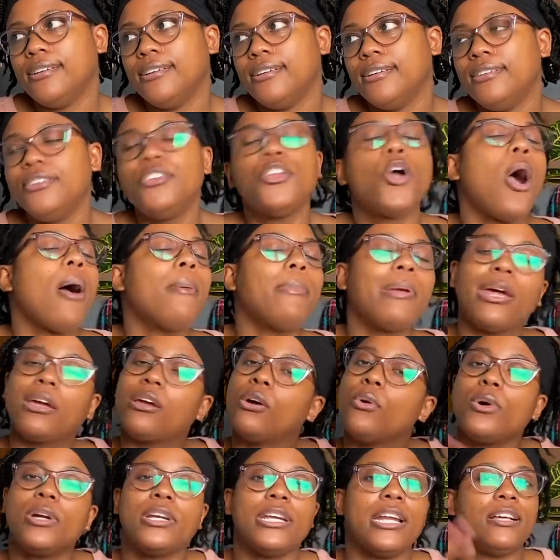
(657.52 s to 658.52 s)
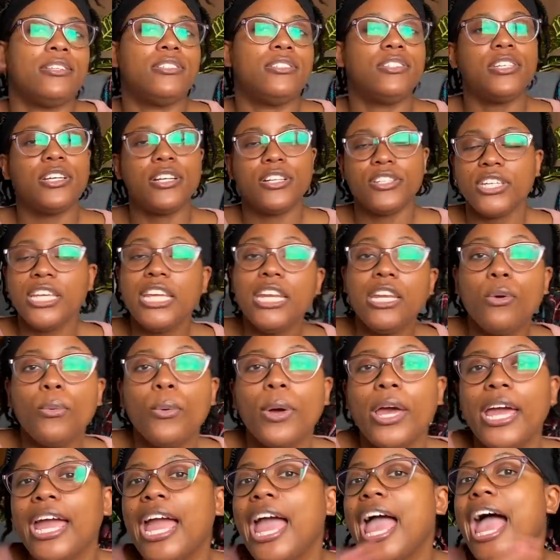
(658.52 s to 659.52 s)
No, I'm not going downstairs.
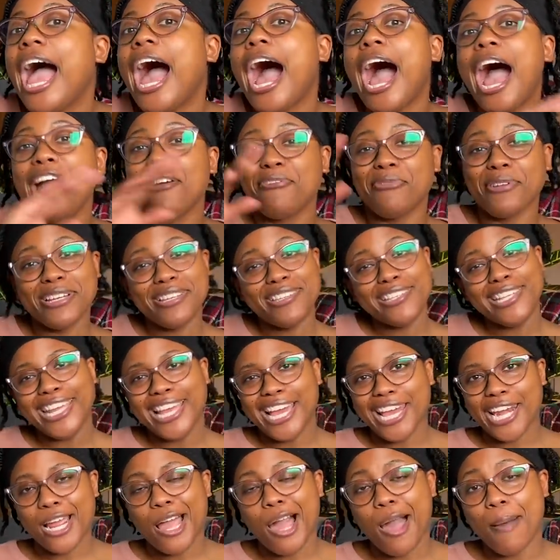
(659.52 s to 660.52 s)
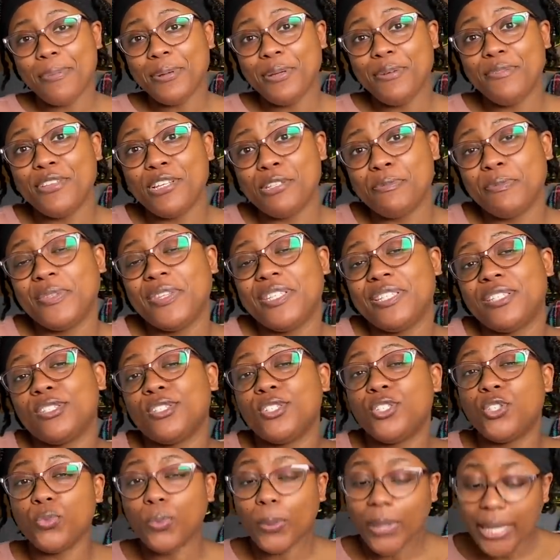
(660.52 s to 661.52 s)
Anyway, I recently got a copy of this, but this is
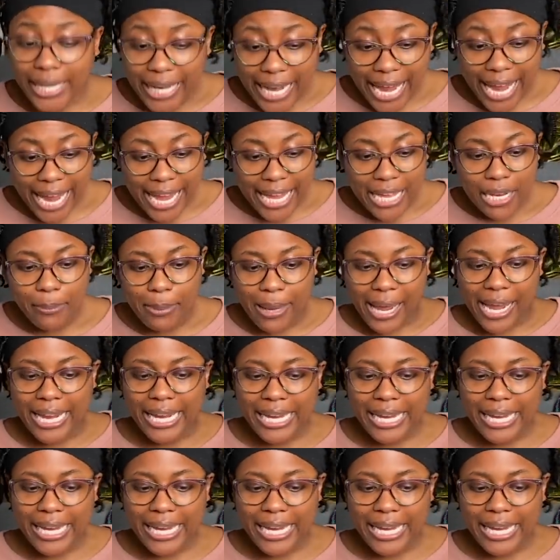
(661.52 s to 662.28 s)
Sweet Hand by